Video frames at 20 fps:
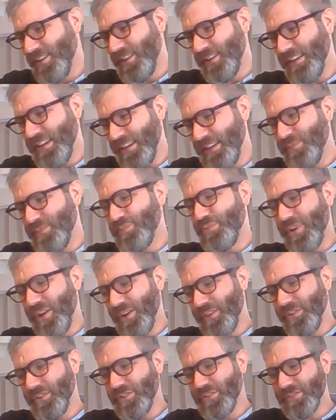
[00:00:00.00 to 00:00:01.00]
Kid
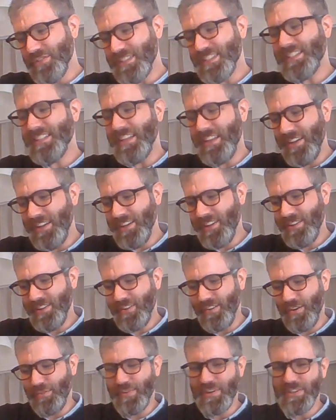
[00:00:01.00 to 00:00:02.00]
Brothers
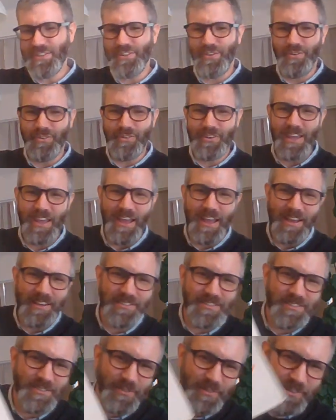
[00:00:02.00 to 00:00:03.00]
original
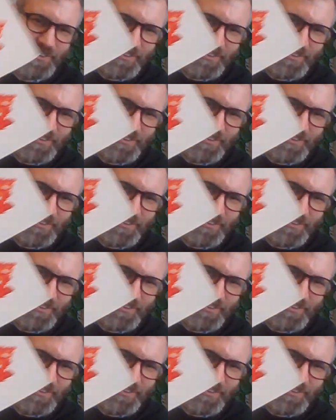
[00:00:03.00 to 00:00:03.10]
cast. Or